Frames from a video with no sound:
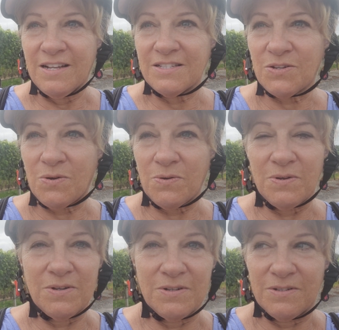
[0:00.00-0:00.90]
It's
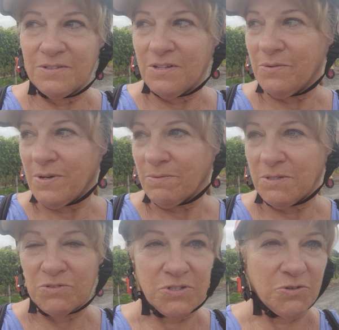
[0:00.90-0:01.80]
called, oh, I'm
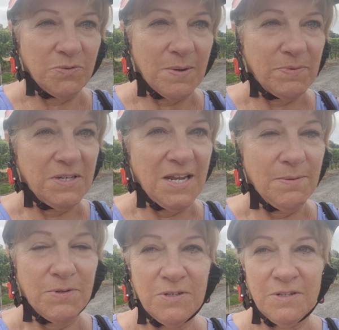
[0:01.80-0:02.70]
going to screw up the
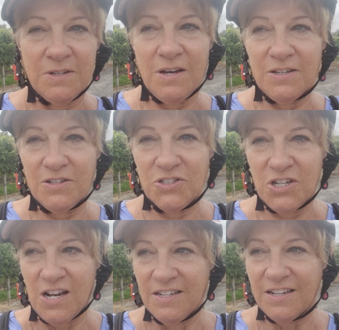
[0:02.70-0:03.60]
name,
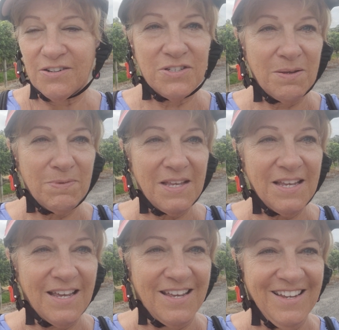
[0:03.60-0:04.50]
Kontokosta or
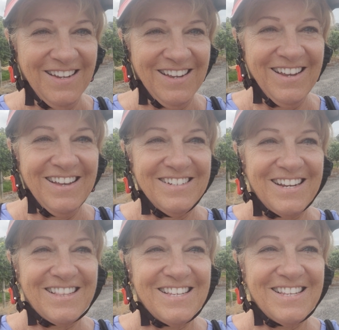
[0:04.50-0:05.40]
something.
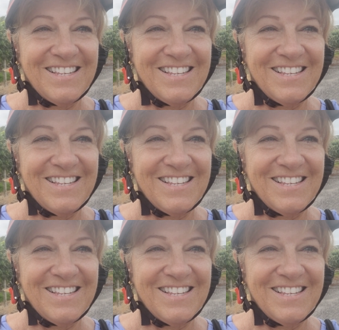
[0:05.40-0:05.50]
Check this